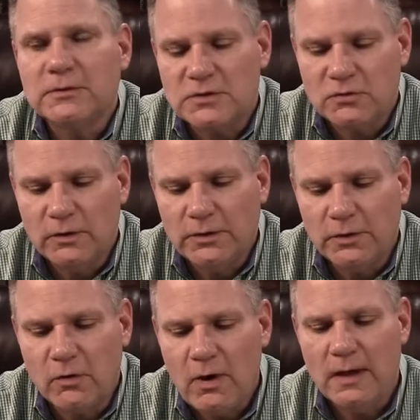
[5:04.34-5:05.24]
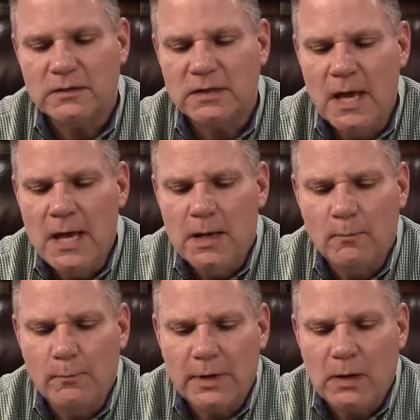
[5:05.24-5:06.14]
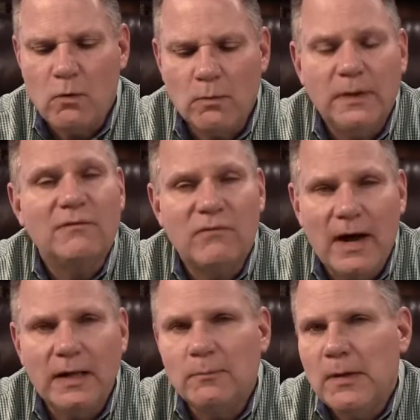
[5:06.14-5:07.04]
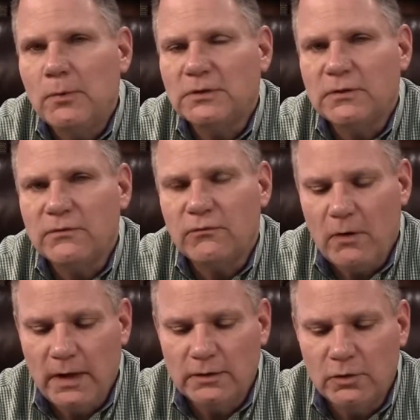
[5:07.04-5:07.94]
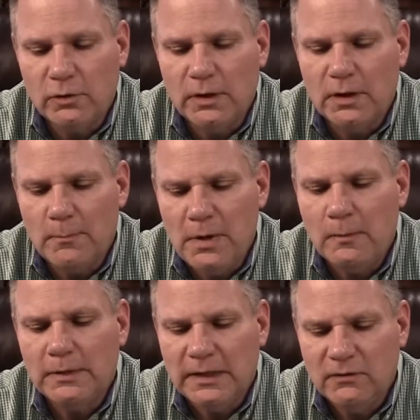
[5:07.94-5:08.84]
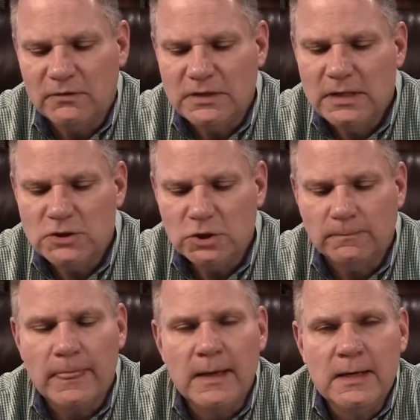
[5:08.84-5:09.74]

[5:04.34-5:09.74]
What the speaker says: to surrender to Christ, but I won't be inviting people to the front during a public invitation.